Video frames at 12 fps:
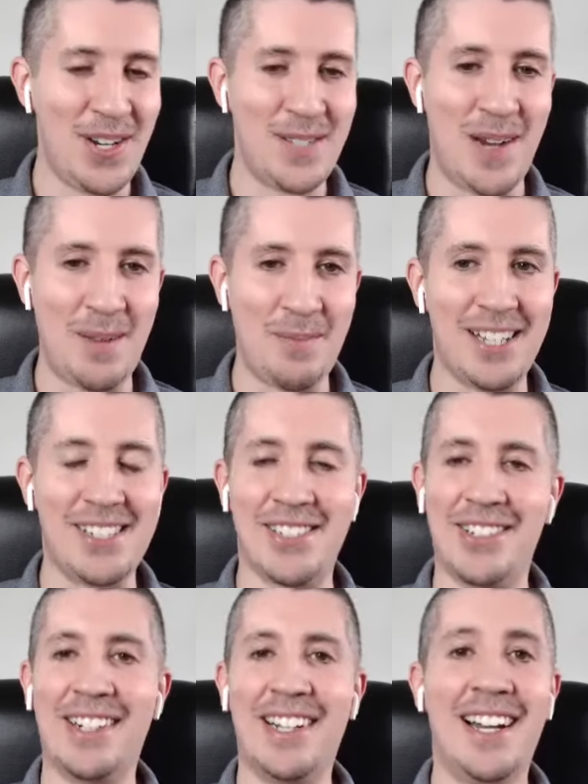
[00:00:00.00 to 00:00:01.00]
My
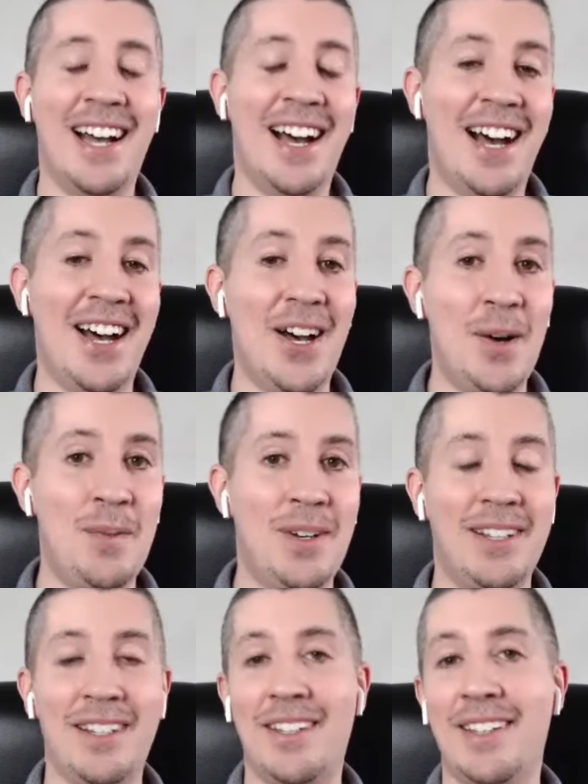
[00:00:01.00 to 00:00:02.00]
pleasure.
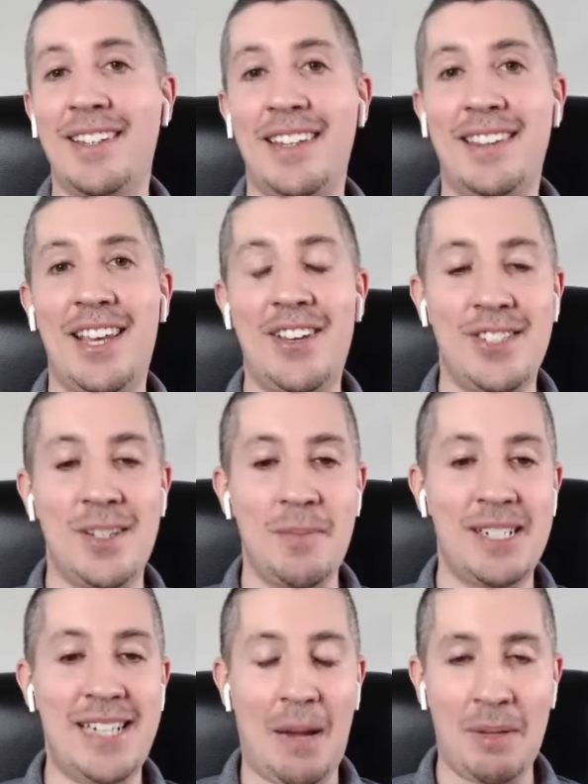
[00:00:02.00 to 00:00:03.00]
Thank you so
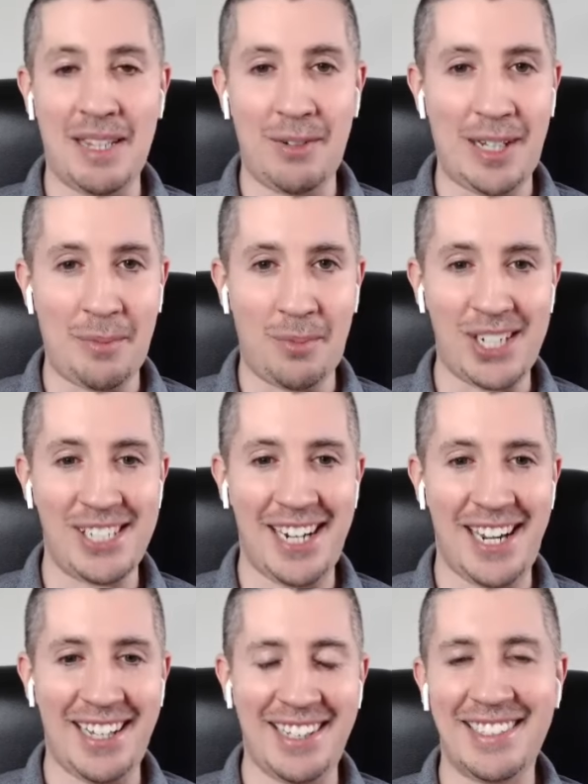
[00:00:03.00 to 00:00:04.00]
much, Amelie. Really
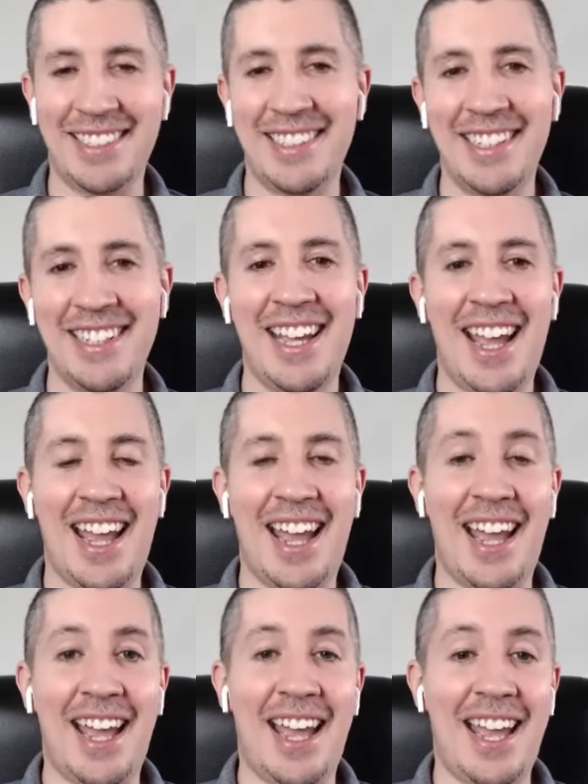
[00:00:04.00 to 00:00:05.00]
appreciate it.
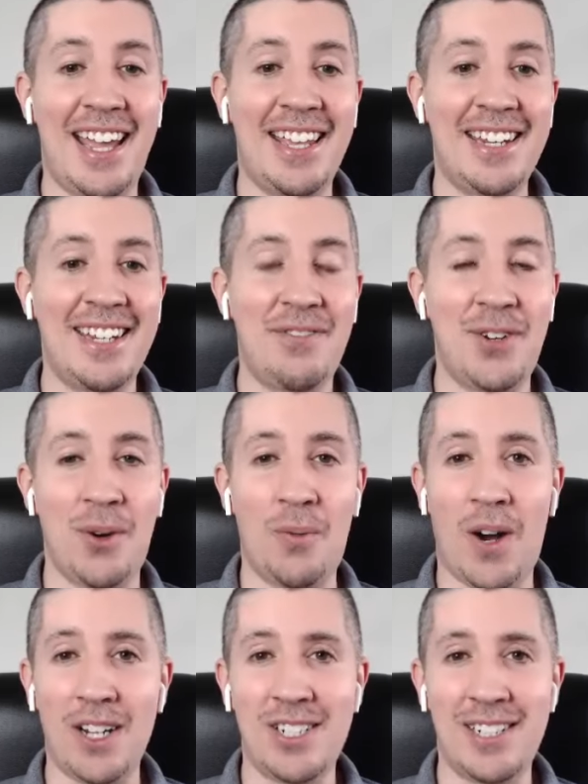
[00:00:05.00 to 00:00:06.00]
And if you're
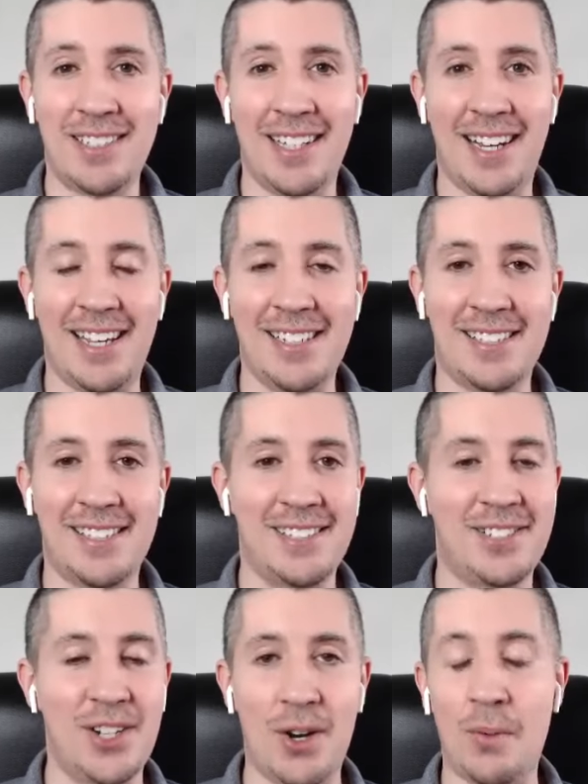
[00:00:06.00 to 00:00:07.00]
watching today's
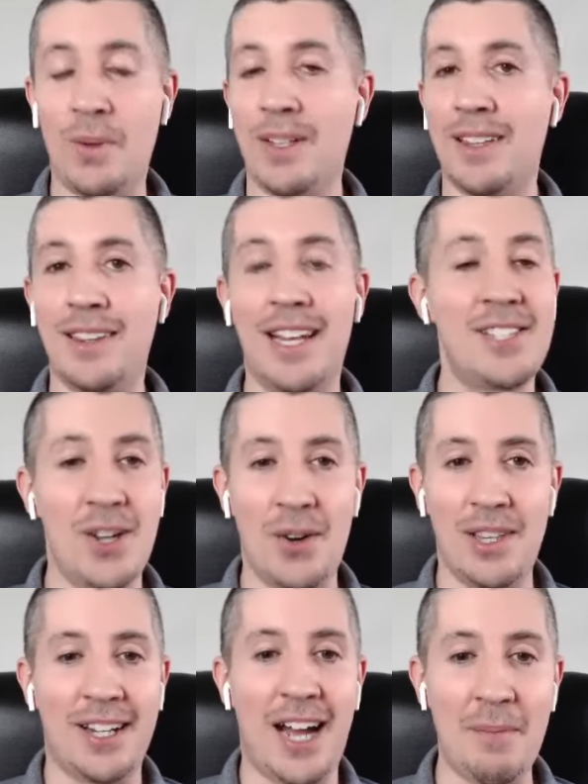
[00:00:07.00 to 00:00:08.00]
show, let us know
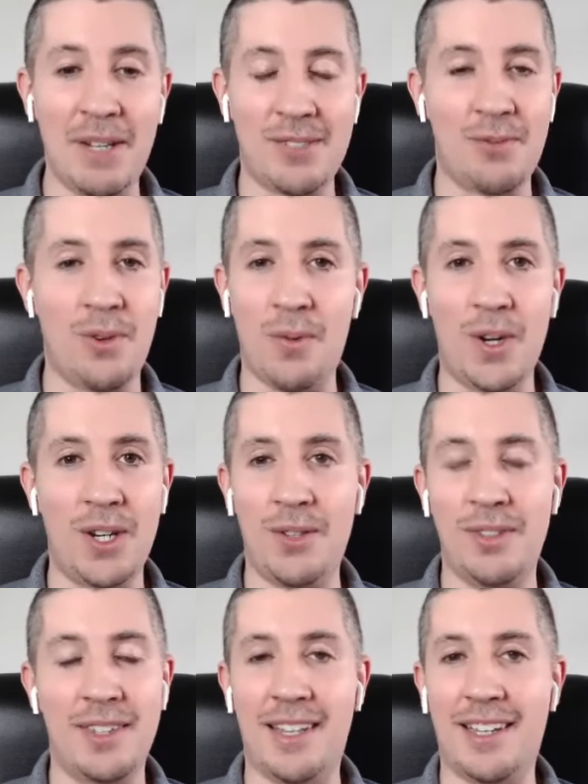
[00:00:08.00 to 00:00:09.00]
in the comments, what do you
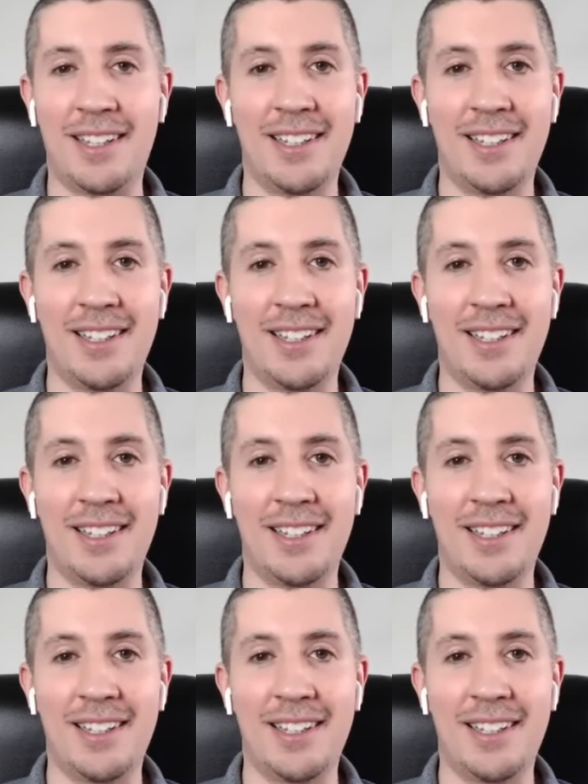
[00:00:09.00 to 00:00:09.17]
think?